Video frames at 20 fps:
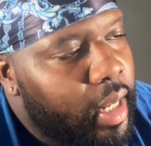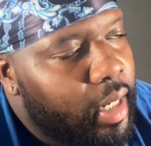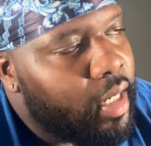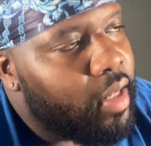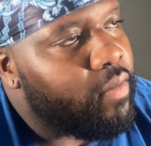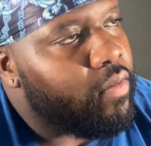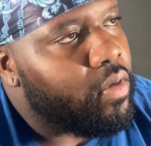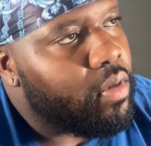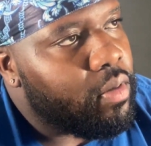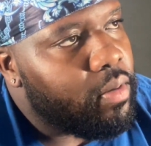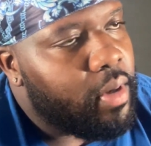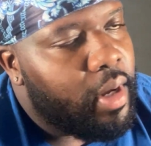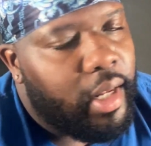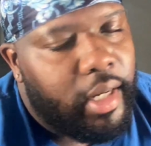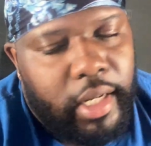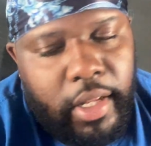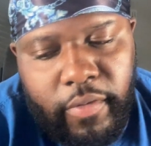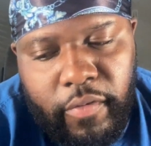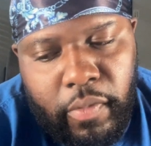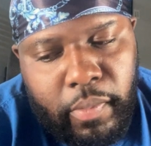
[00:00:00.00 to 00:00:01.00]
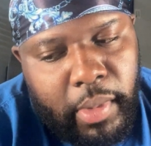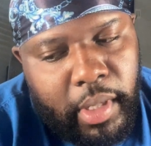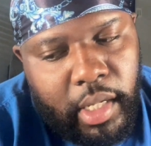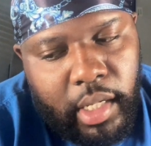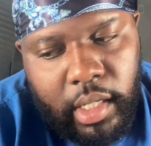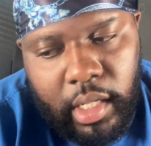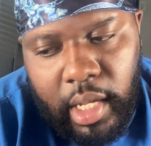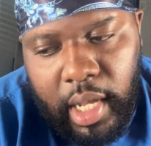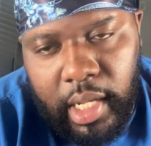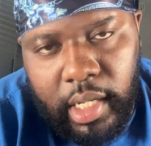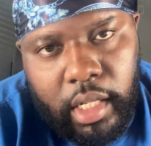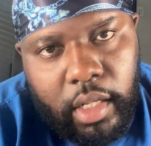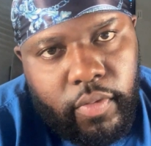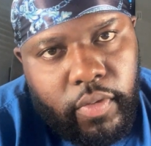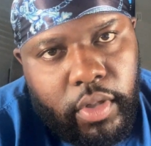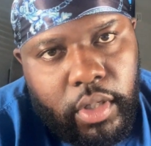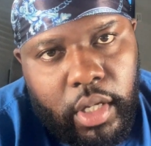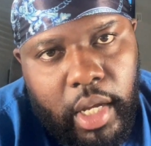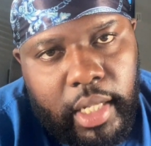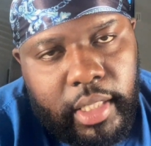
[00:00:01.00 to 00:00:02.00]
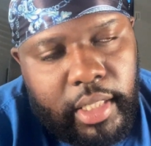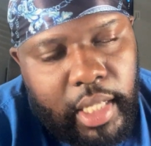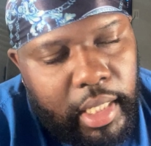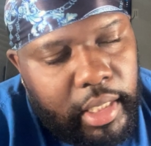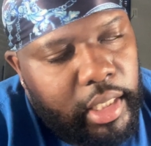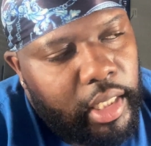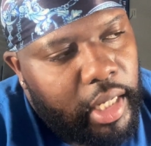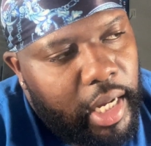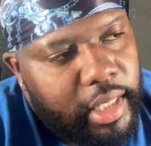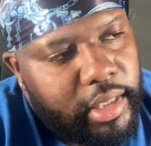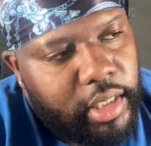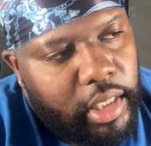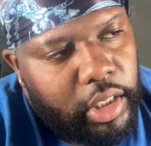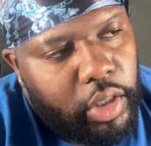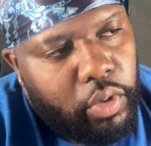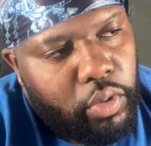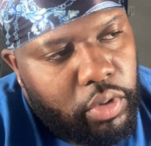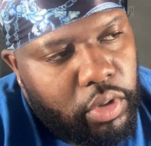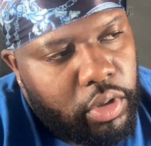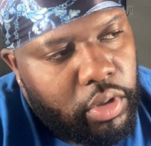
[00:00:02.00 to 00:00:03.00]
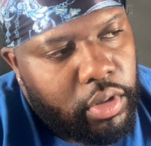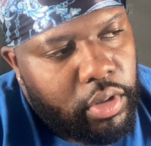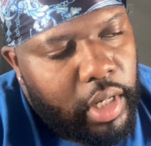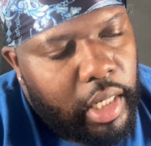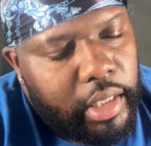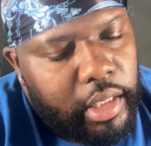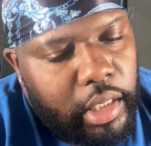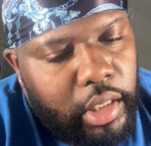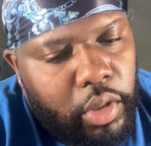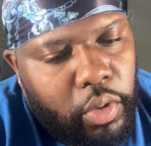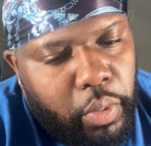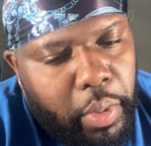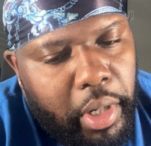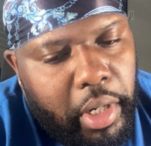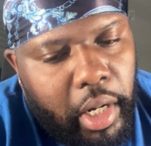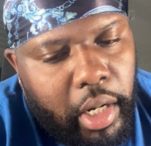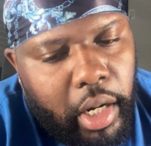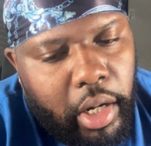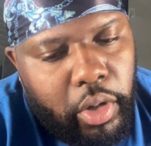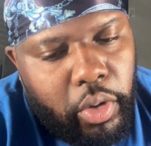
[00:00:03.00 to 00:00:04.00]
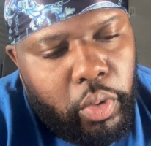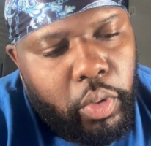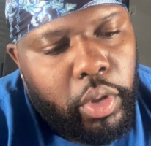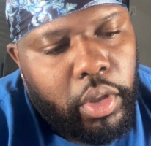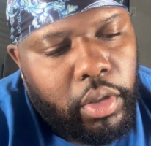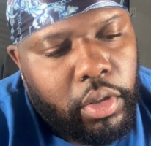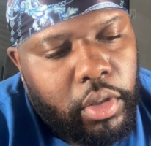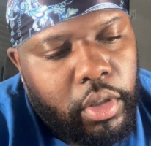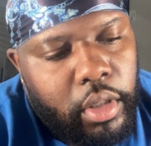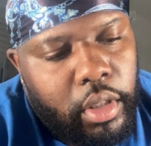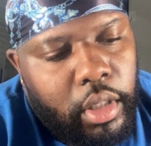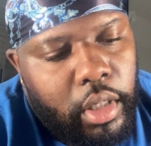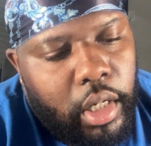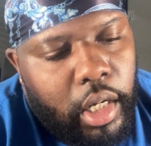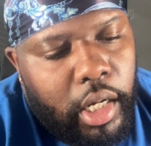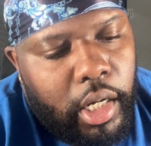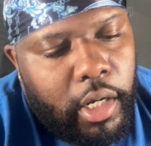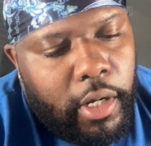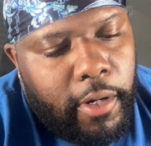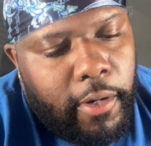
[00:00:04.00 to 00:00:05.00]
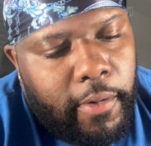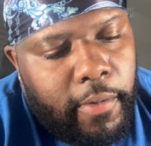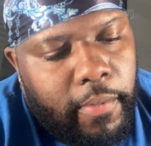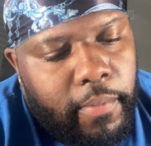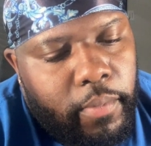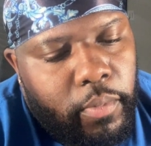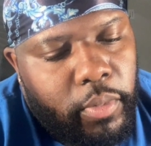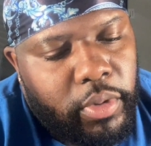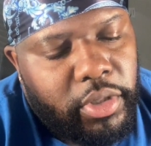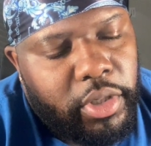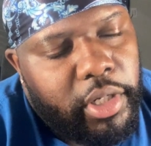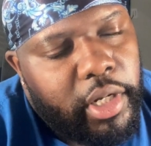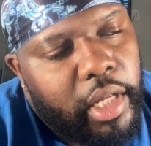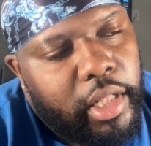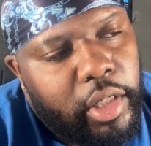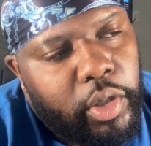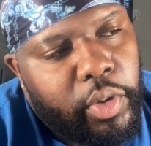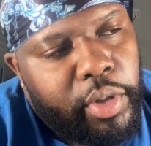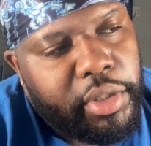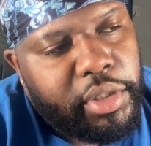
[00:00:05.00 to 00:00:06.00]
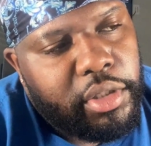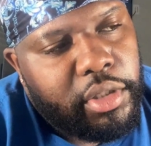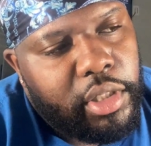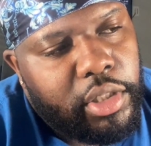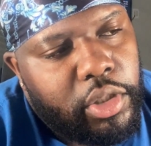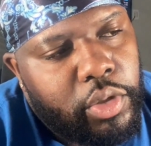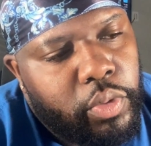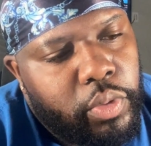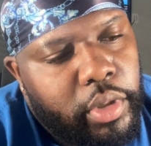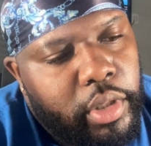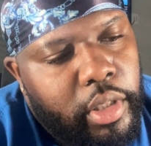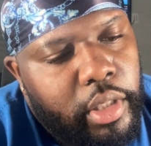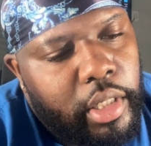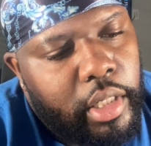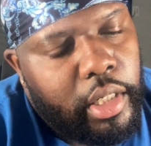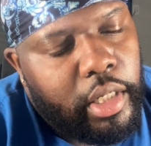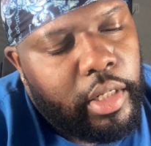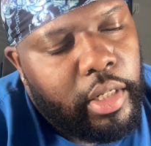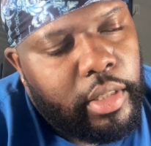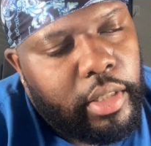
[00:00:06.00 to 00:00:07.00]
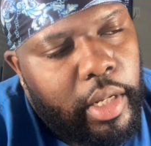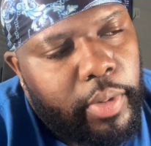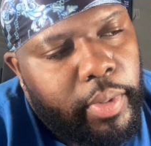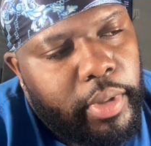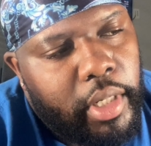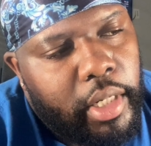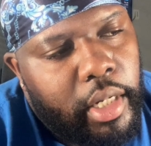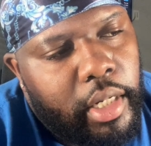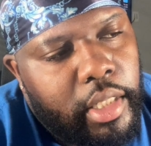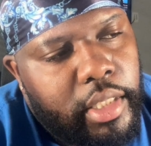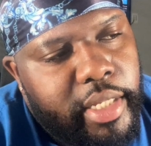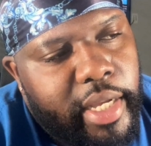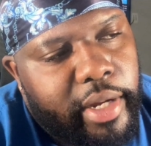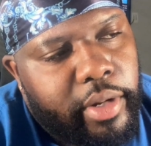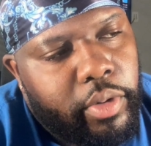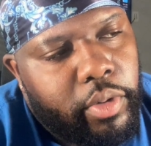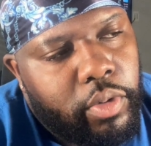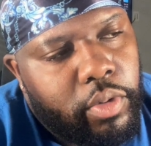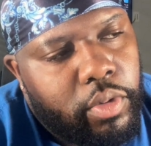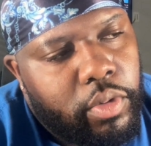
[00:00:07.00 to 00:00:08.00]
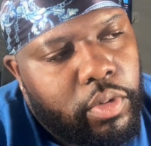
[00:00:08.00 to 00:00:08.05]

I love it. I love it, man. I love it. I think you good. I think you're ready to do it. Was there any other questions that you really needed that we needed to tackle?